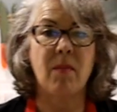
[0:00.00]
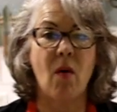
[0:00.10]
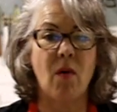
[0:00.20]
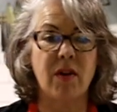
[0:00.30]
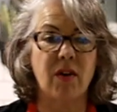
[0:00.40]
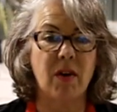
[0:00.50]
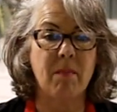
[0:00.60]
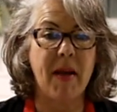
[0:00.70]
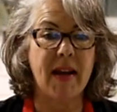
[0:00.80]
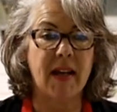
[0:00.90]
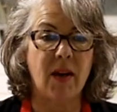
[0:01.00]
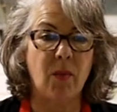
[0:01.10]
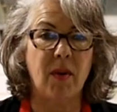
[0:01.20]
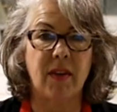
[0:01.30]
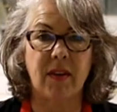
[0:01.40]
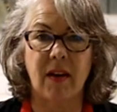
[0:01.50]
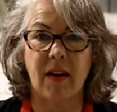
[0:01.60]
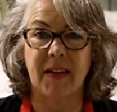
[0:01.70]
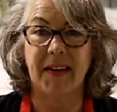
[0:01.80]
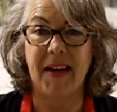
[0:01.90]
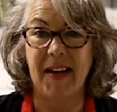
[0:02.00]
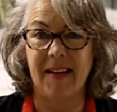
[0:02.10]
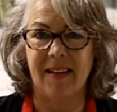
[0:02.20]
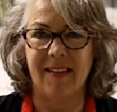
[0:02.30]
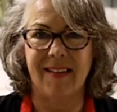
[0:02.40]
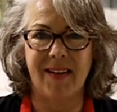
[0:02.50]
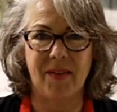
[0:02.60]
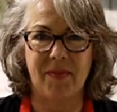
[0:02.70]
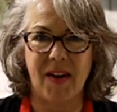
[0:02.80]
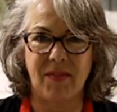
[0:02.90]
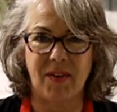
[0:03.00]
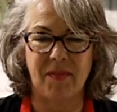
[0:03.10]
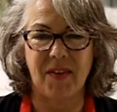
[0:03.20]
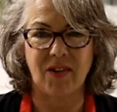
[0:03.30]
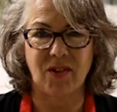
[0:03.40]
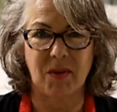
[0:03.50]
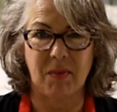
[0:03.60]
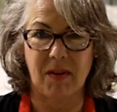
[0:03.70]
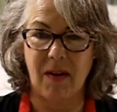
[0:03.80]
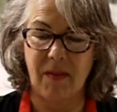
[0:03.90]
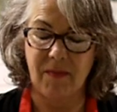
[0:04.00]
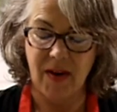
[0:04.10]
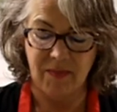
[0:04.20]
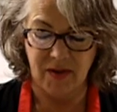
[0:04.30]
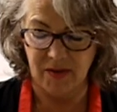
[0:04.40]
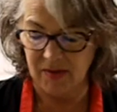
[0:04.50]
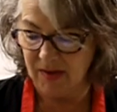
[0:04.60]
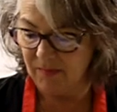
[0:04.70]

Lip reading: or you can make it with kale, our favourite vegetable, our favourite green